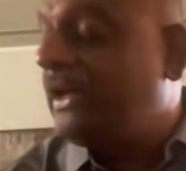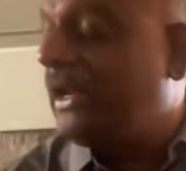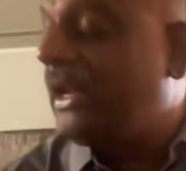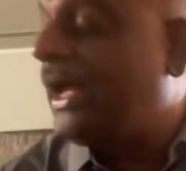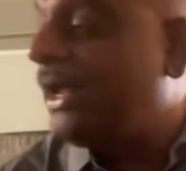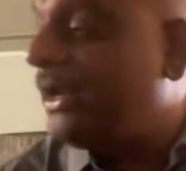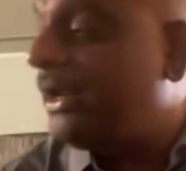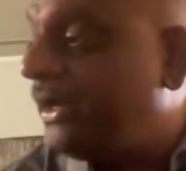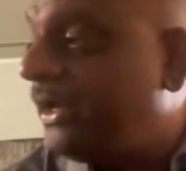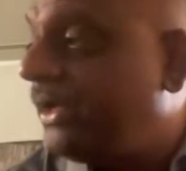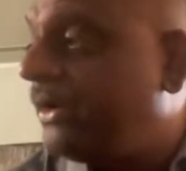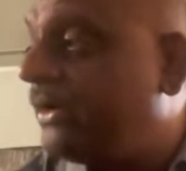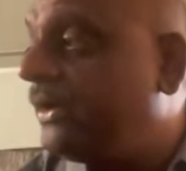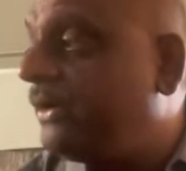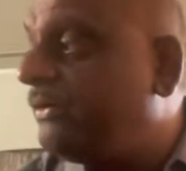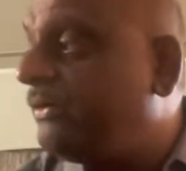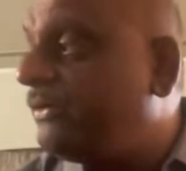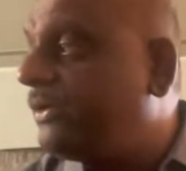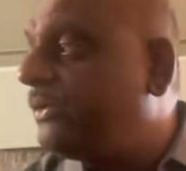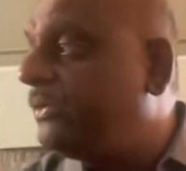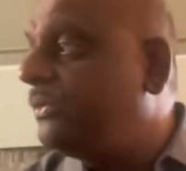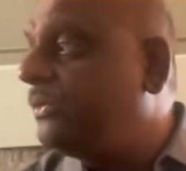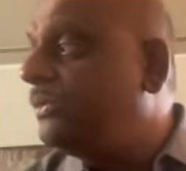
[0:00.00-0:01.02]
will anna
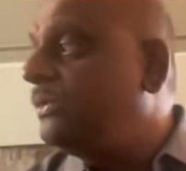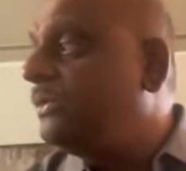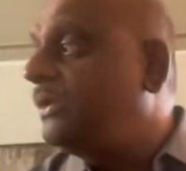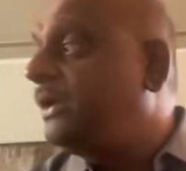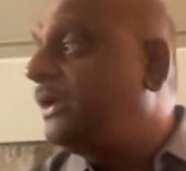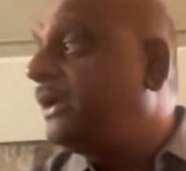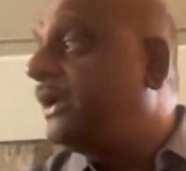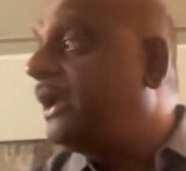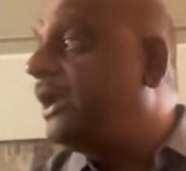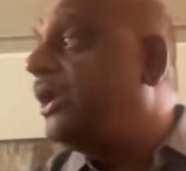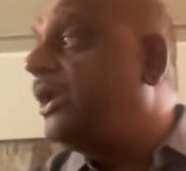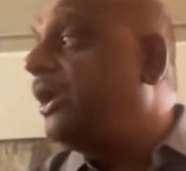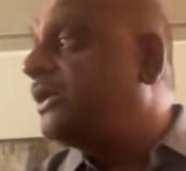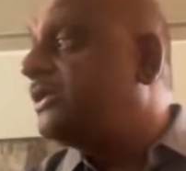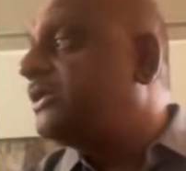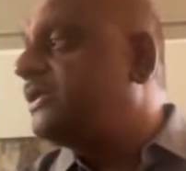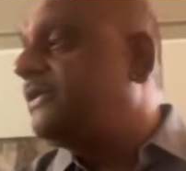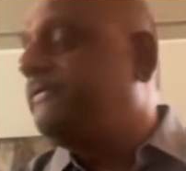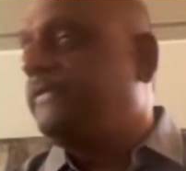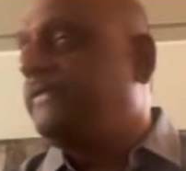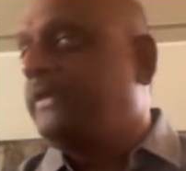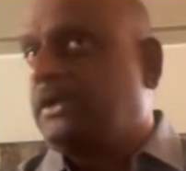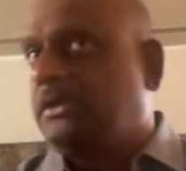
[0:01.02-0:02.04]
evaru
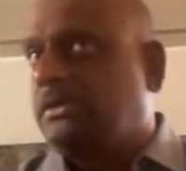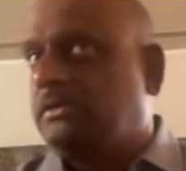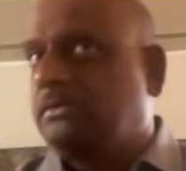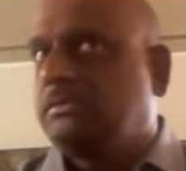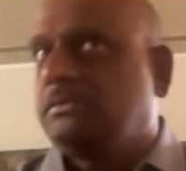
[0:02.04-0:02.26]
reloxifene.